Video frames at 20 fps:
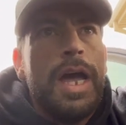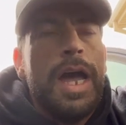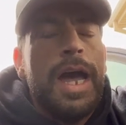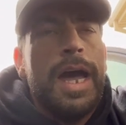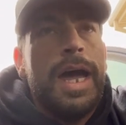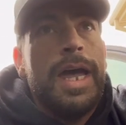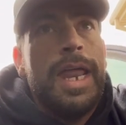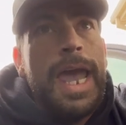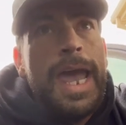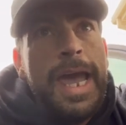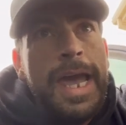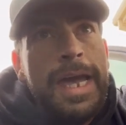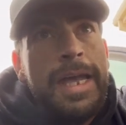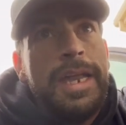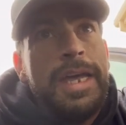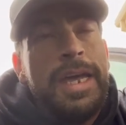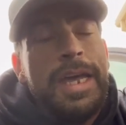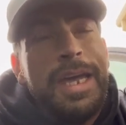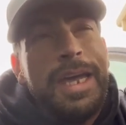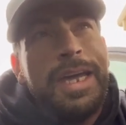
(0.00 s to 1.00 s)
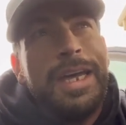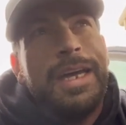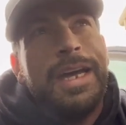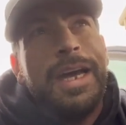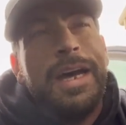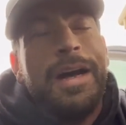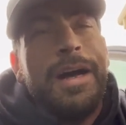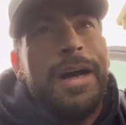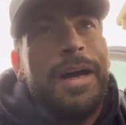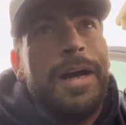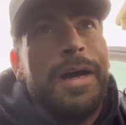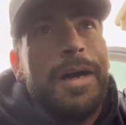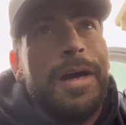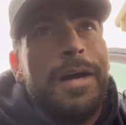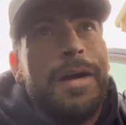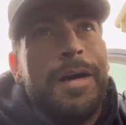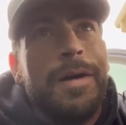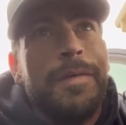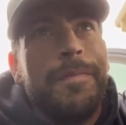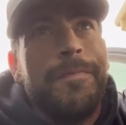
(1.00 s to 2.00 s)
at 80
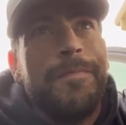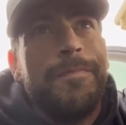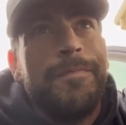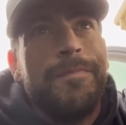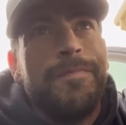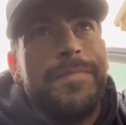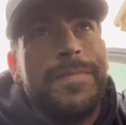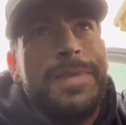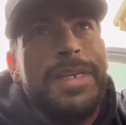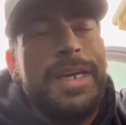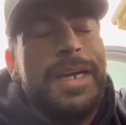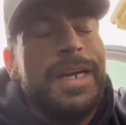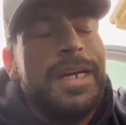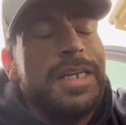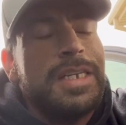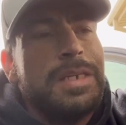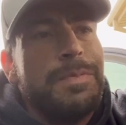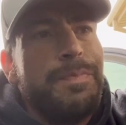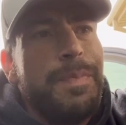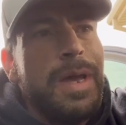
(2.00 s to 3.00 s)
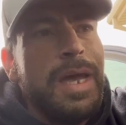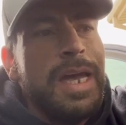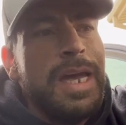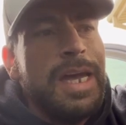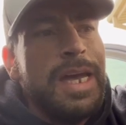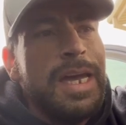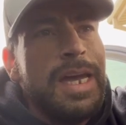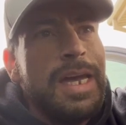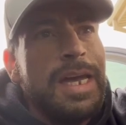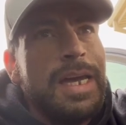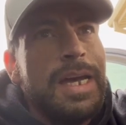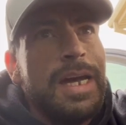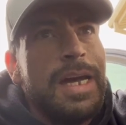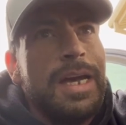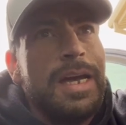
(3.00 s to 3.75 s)
DSP.